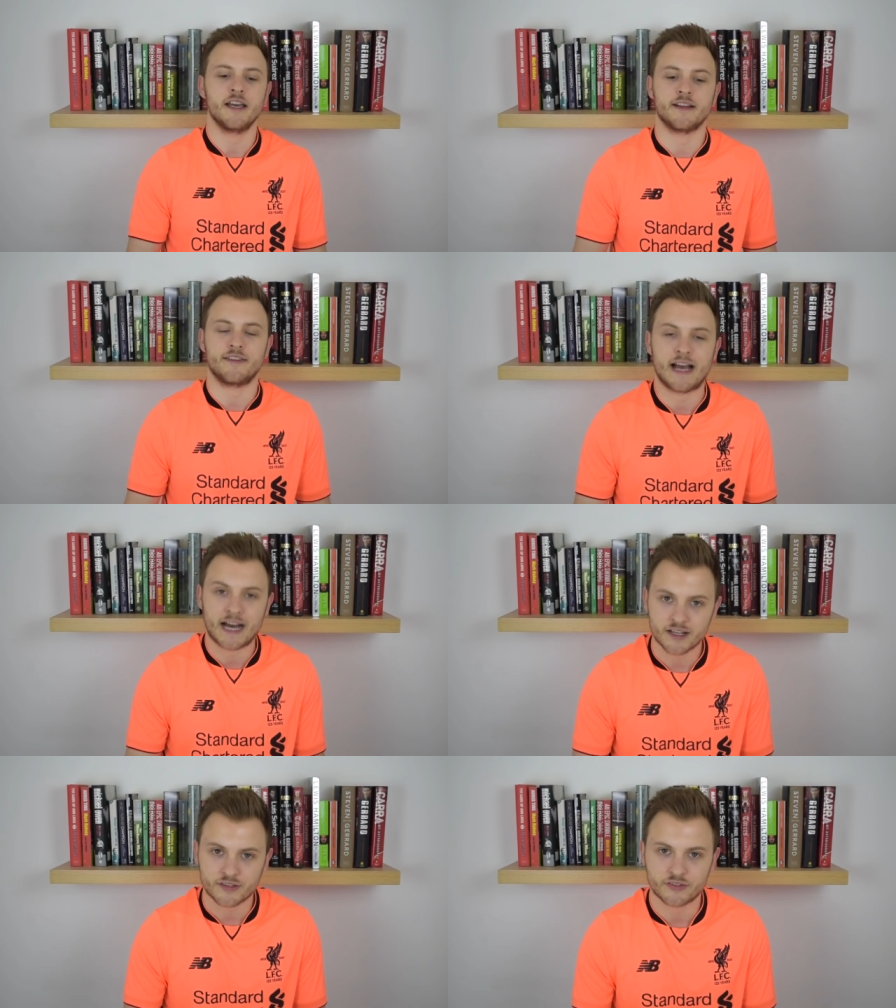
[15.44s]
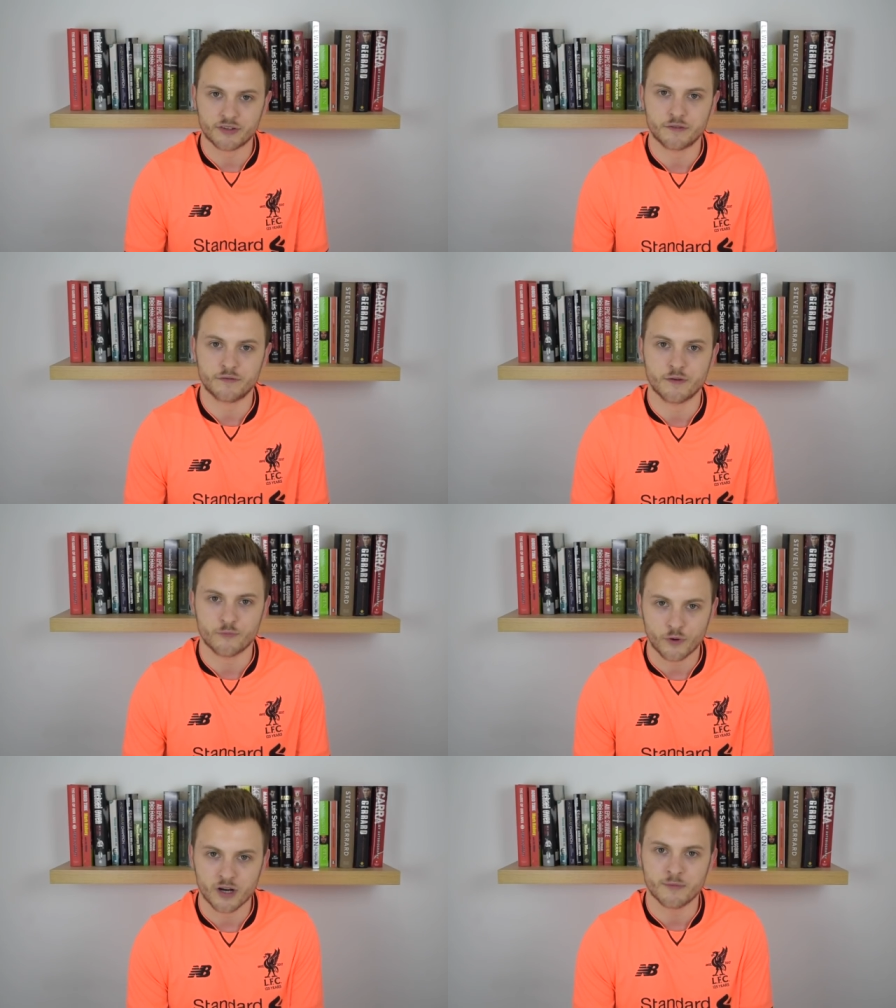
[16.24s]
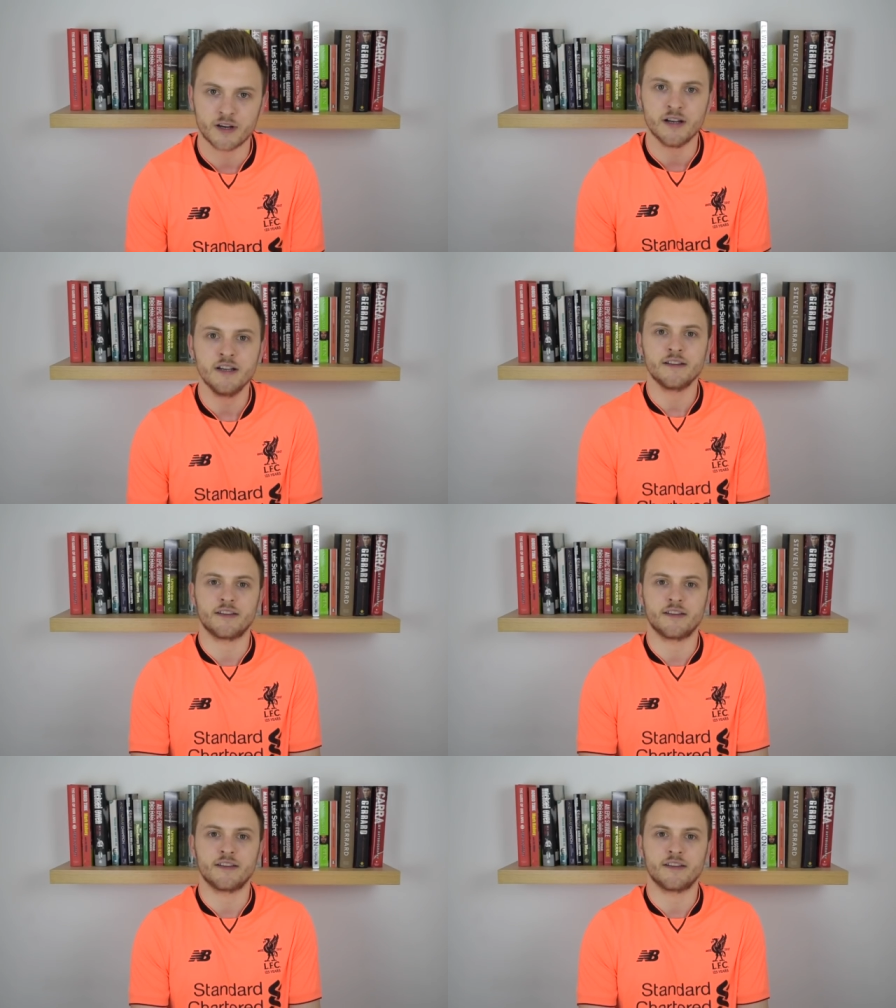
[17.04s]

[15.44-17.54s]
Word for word: It's Alisson from Roma.